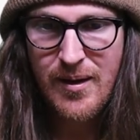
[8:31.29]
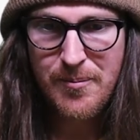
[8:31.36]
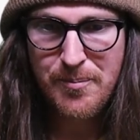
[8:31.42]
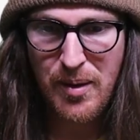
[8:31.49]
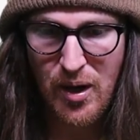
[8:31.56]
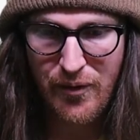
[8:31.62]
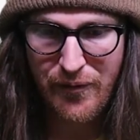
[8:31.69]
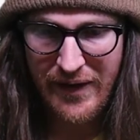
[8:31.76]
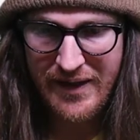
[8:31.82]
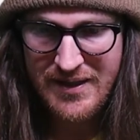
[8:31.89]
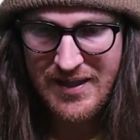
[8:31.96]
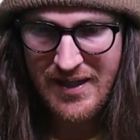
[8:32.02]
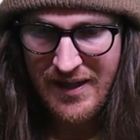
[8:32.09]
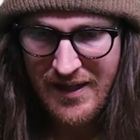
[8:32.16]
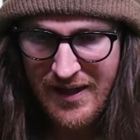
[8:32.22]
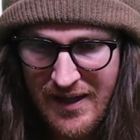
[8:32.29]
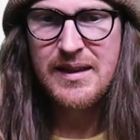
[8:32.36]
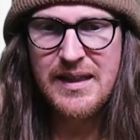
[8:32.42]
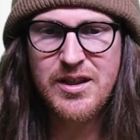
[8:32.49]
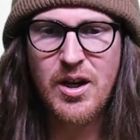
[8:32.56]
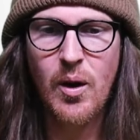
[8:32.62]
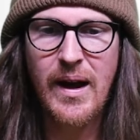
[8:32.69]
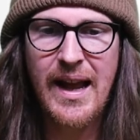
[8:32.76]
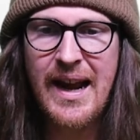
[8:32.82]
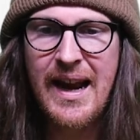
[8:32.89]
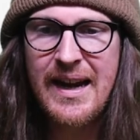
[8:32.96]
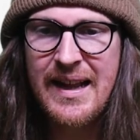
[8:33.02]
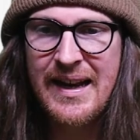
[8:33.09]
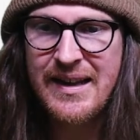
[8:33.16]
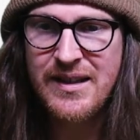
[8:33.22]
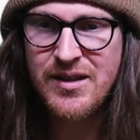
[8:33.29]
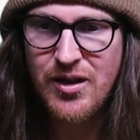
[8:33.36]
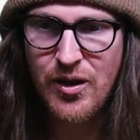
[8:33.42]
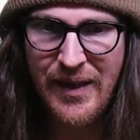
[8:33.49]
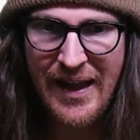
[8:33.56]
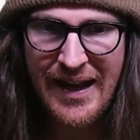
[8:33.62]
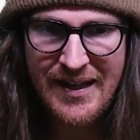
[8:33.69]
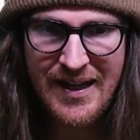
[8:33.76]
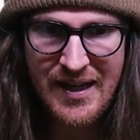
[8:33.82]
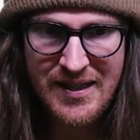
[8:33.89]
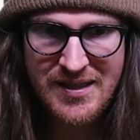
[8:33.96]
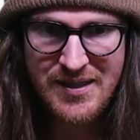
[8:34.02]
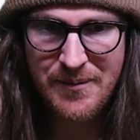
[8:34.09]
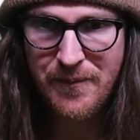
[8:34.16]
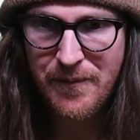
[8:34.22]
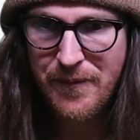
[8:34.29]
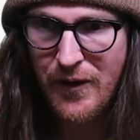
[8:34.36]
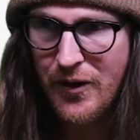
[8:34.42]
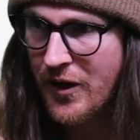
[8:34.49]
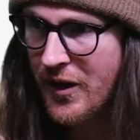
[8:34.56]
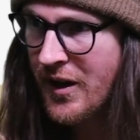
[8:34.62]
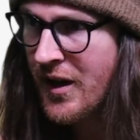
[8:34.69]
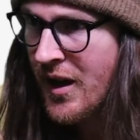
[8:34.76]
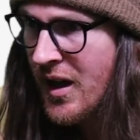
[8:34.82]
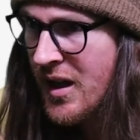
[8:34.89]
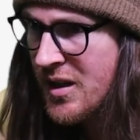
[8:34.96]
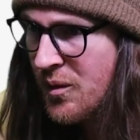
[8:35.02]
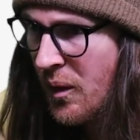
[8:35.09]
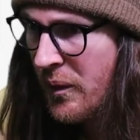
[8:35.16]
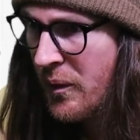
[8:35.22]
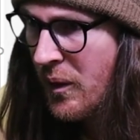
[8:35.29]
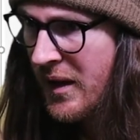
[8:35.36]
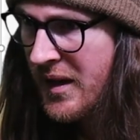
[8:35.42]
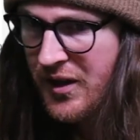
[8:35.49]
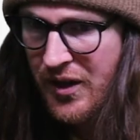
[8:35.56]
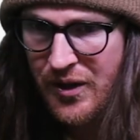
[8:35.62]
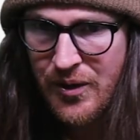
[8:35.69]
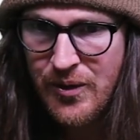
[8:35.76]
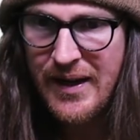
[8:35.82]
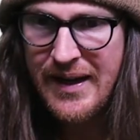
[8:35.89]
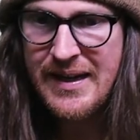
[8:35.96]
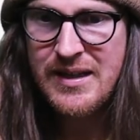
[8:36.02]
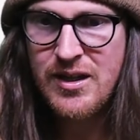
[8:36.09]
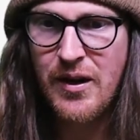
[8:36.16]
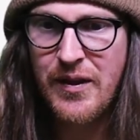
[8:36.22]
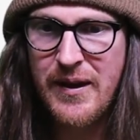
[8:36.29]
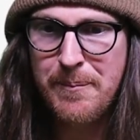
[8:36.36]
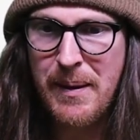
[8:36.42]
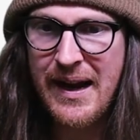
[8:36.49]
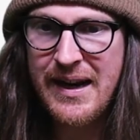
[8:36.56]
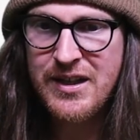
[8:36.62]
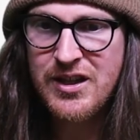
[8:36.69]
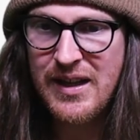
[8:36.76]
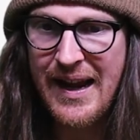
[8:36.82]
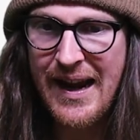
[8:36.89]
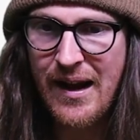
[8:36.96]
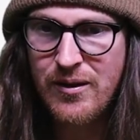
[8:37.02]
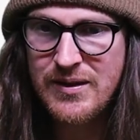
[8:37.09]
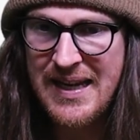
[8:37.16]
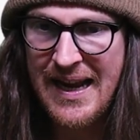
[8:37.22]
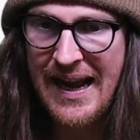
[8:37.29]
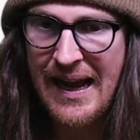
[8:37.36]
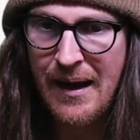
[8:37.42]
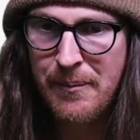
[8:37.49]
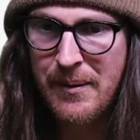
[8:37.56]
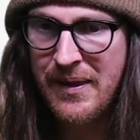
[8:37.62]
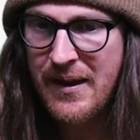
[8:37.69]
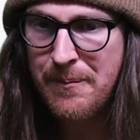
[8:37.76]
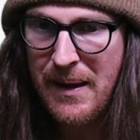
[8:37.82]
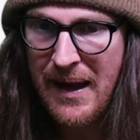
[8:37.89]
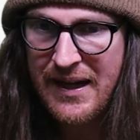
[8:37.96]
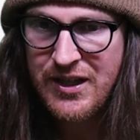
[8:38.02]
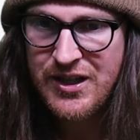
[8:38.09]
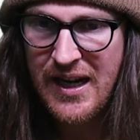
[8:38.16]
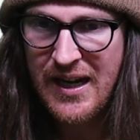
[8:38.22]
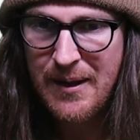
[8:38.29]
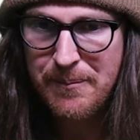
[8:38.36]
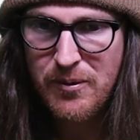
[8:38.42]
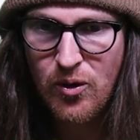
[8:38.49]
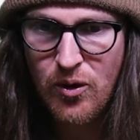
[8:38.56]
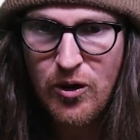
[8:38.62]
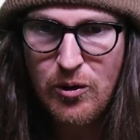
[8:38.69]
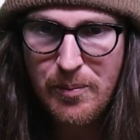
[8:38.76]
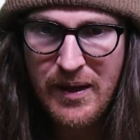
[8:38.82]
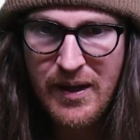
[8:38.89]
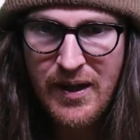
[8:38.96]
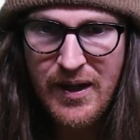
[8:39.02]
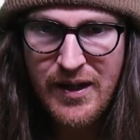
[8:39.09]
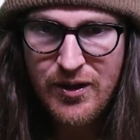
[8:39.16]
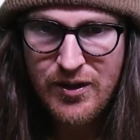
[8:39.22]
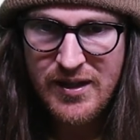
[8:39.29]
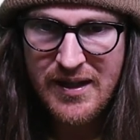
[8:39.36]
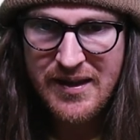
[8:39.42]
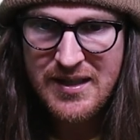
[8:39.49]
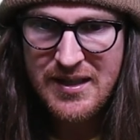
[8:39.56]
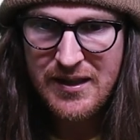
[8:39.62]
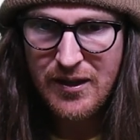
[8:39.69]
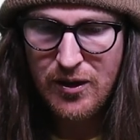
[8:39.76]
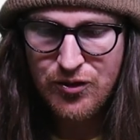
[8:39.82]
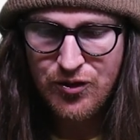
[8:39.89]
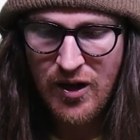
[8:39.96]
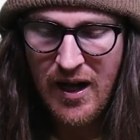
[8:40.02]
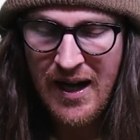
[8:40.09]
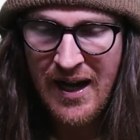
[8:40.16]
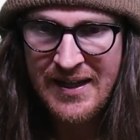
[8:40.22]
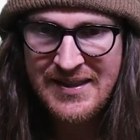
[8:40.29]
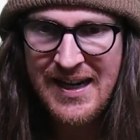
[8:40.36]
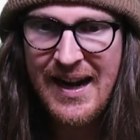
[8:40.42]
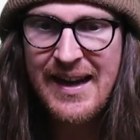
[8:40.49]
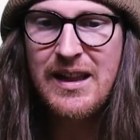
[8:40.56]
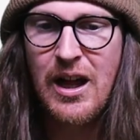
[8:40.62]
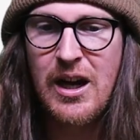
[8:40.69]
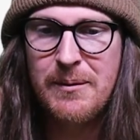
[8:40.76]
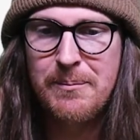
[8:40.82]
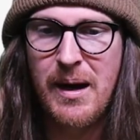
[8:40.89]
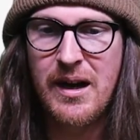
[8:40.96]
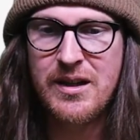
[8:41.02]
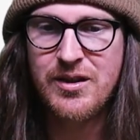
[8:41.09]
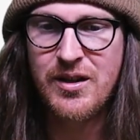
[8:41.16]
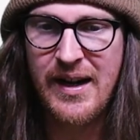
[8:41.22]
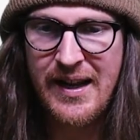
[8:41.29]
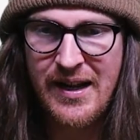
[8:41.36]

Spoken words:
Perfect. Let's go ahead and insert that custom footer. So what we wanna do is on the Page Layout tab in the Page Setup group, you'll see this little dialog box right